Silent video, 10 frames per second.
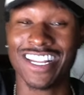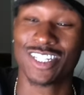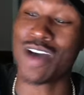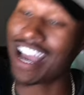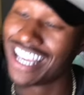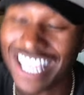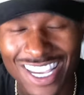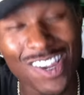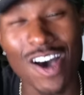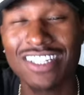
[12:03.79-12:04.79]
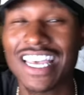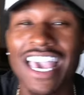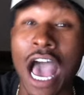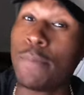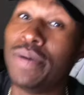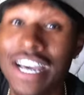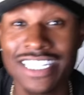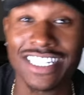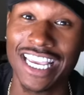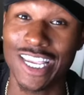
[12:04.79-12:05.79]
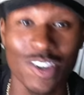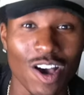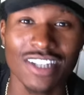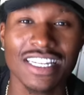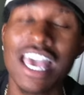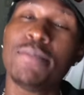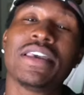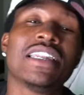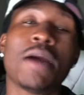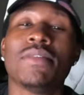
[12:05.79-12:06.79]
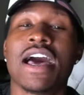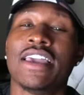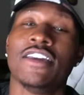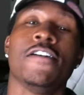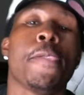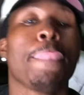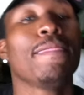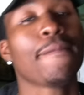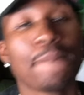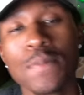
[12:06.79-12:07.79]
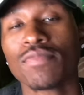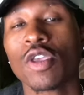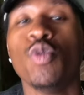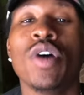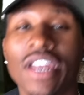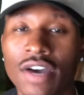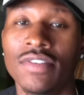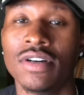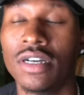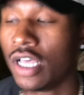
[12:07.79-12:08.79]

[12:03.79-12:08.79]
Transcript: So, I, you know what I'm saying, I pushed it, you know what I'm saying? Because I'm like, whatever.